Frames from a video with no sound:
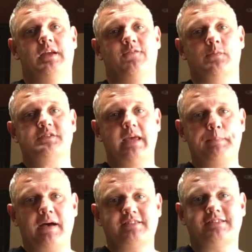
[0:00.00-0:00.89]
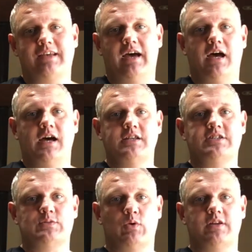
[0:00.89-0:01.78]
here from Sleepbus.
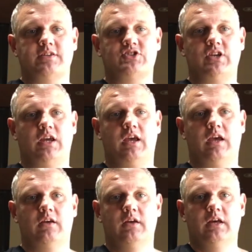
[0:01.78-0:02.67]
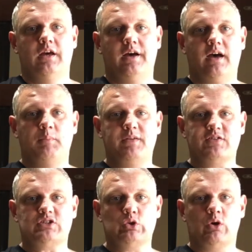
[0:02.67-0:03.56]
Just wanted to share a bit of
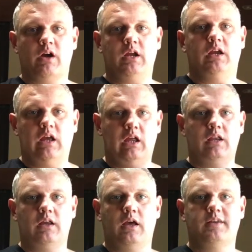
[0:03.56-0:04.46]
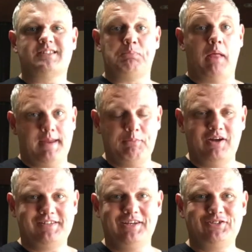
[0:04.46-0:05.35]
a story and explain
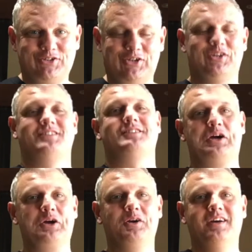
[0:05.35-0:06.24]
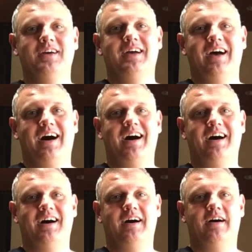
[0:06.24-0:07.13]
my t-shirt. So,
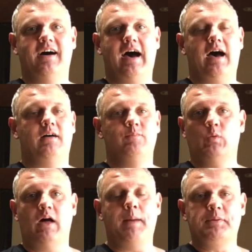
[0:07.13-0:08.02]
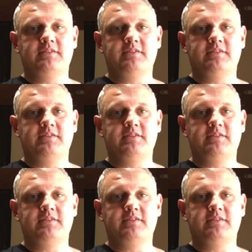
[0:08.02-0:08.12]
when